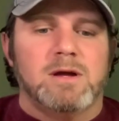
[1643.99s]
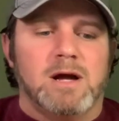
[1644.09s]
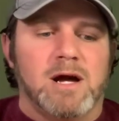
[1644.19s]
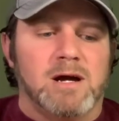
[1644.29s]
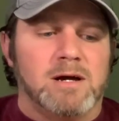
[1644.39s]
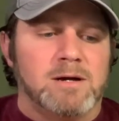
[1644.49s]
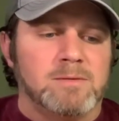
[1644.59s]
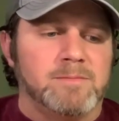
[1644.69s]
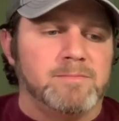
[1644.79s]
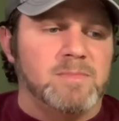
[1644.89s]

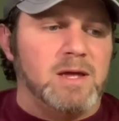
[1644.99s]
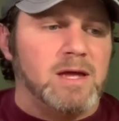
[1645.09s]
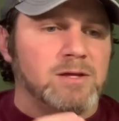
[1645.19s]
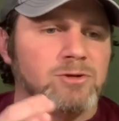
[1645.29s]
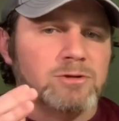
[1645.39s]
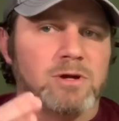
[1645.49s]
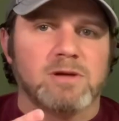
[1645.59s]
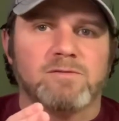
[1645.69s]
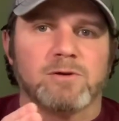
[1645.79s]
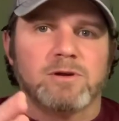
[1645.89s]
um, and you're
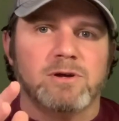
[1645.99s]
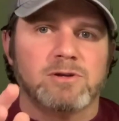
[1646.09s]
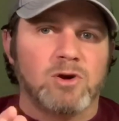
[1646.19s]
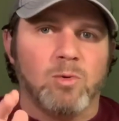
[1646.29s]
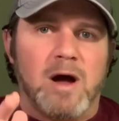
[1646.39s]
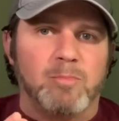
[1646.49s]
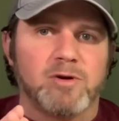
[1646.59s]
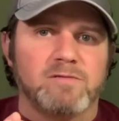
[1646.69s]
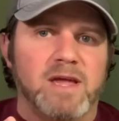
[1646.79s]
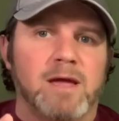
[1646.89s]
looking for a good
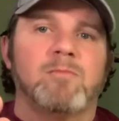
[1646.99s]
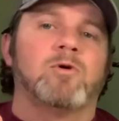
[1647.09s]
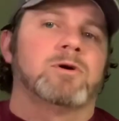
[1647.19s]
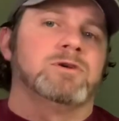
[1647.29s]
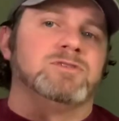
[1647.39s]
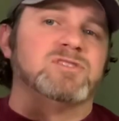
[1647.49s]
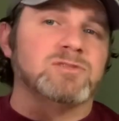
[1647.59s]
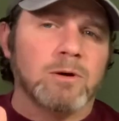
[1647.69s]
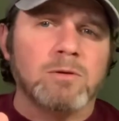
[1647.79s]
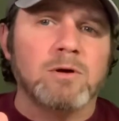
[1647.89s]
cooperative game or a good
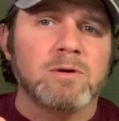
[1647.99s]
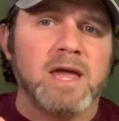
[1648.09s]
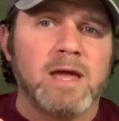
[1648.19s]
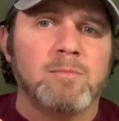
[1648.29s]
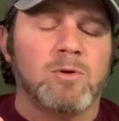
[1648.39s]
solo game